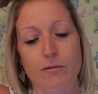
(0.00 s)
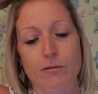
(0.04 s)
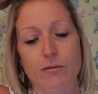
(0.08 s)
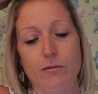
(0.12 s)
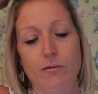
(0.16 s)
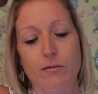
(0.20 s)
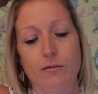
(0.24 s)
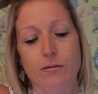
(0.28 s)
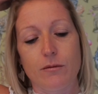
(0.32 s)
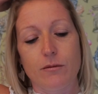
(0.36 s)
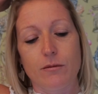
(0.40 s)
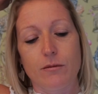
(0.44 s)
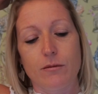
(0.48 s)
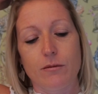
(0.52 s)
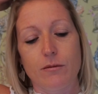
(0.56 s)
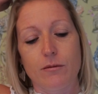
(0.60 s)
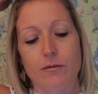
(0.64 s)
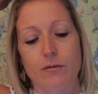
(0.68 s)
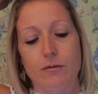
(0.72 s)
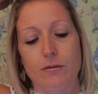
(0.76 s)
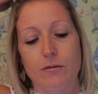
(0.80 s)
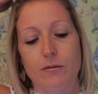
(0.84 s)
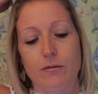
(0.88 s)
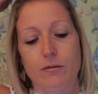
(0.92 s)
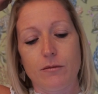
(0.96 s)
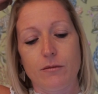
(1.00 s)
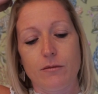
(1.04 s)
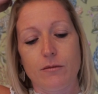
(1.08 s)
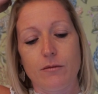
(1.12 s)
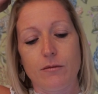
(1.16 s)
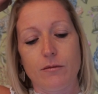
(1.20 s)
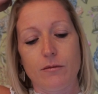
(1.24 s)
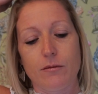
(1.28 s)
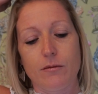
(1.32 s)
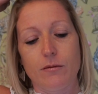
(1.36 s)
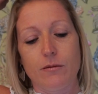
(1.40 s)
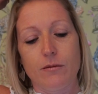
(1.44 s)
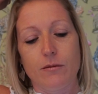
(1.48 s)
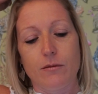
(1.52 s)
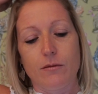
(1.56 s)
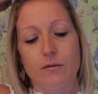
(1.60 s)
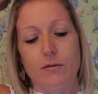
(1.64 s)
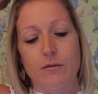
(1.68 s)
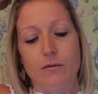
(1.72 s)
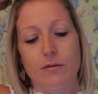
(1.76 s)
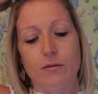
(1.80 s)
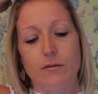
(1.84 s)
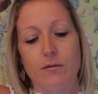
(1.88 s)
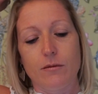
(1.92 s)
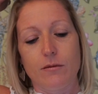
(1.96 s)

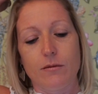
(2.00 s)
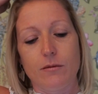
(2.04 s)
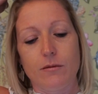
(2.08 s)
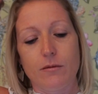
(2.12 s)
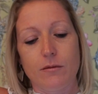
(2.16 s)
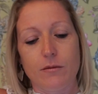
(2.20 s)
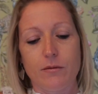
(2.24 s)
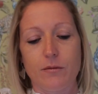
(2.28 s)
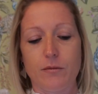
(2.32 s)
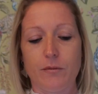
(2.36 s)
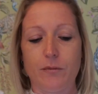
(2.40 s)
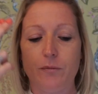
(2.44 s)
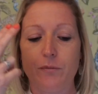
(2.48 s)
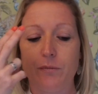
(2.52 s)
Nobody speaks.